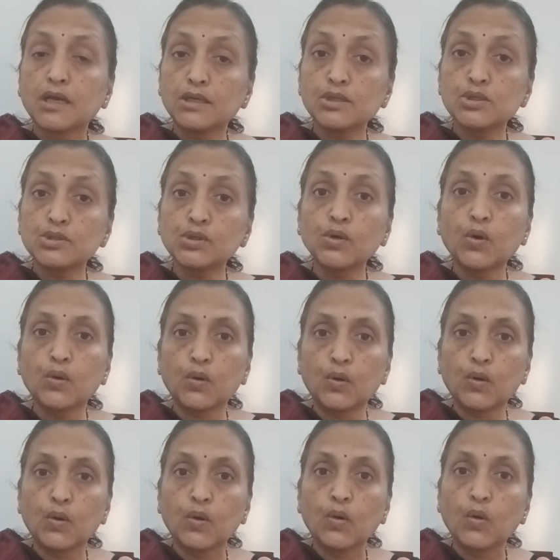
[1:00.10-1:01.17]

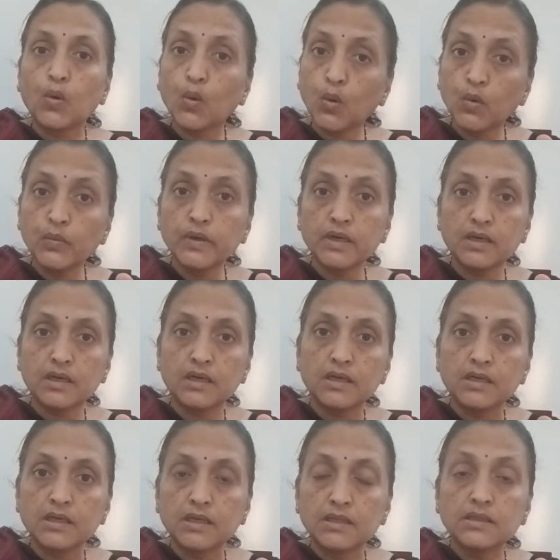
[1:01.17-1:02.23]
control over
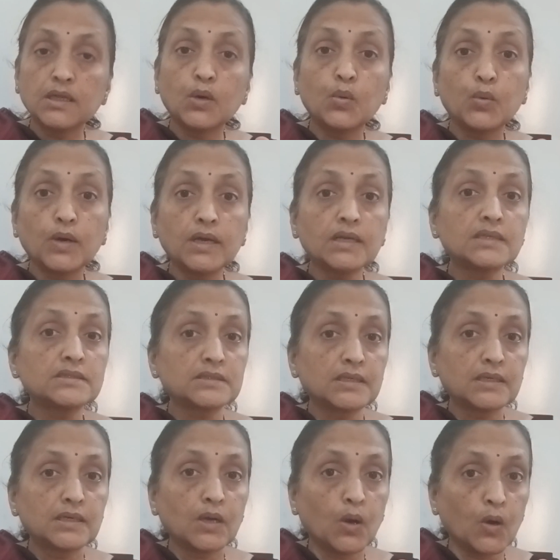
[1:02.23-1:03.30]
the works
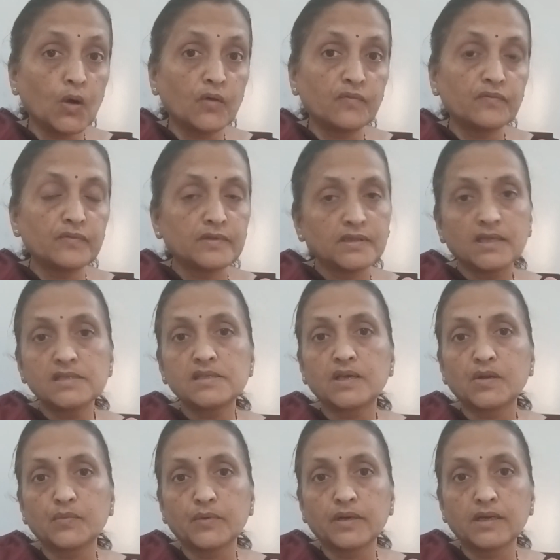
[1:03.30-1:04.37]
of the
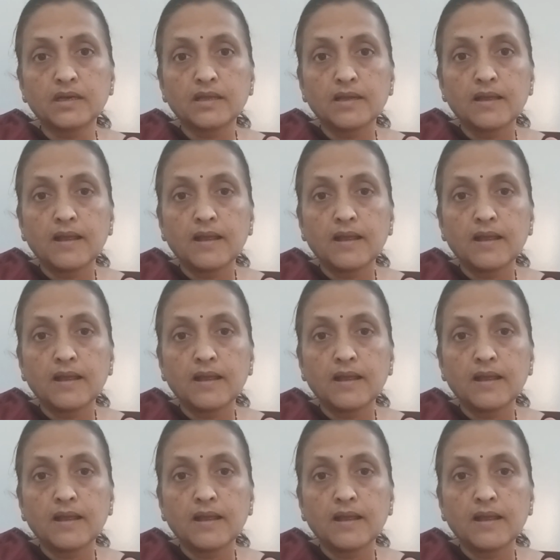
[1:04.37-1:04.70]
servant,